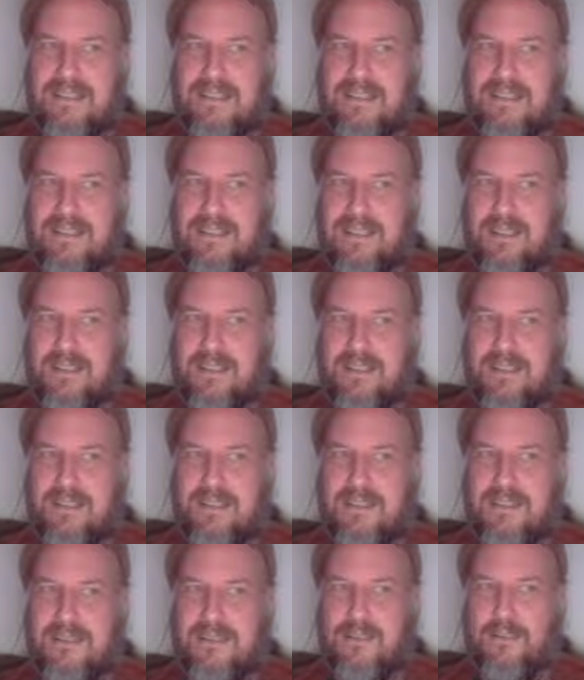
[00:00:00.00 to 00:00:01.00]
He
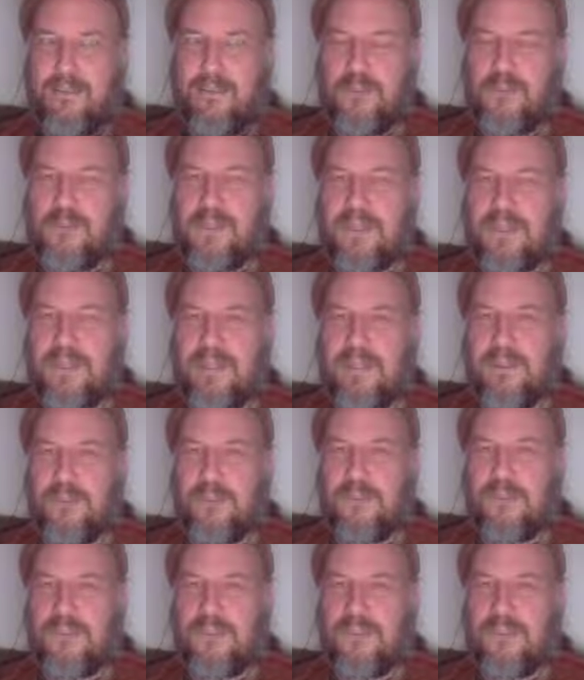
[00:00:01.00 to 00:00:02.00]
was trying to
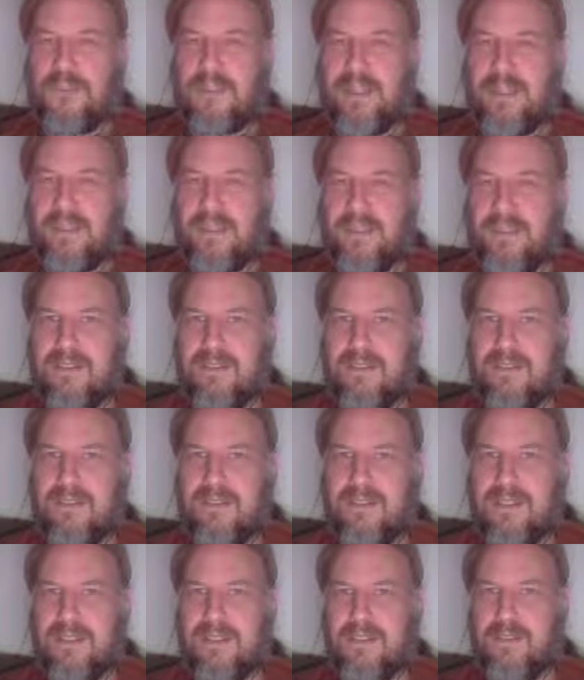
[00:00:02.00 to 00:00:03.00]
understand
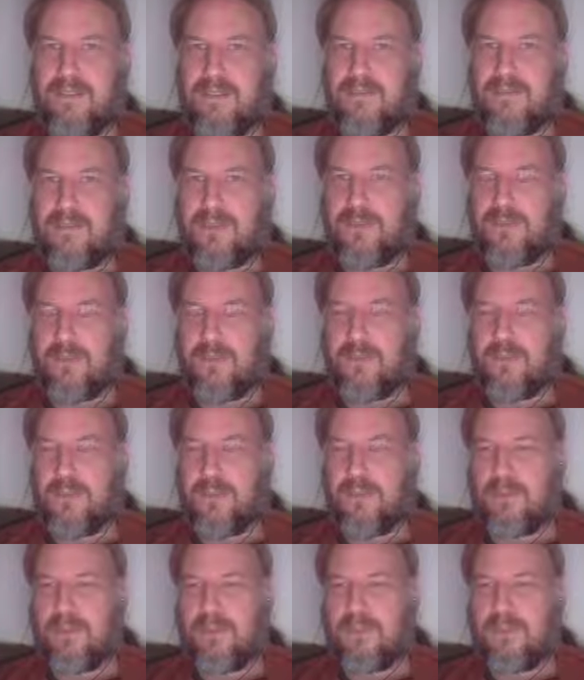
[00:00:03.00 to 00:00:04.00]
like universal
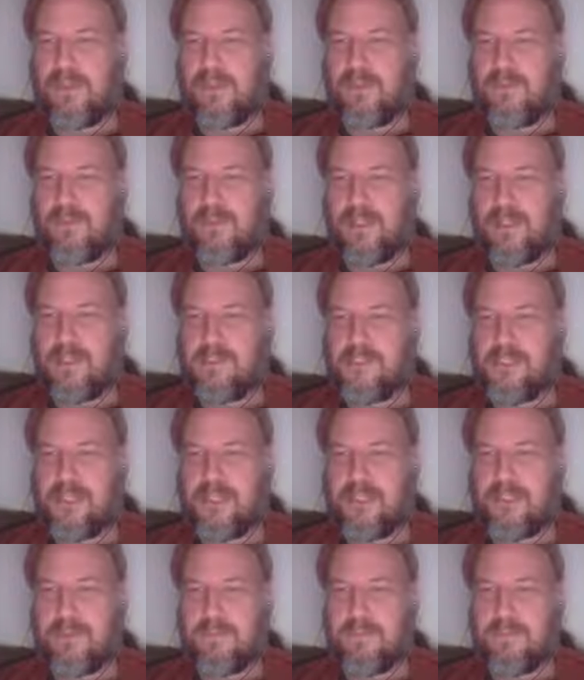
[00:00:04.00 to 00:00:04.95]
rules of logic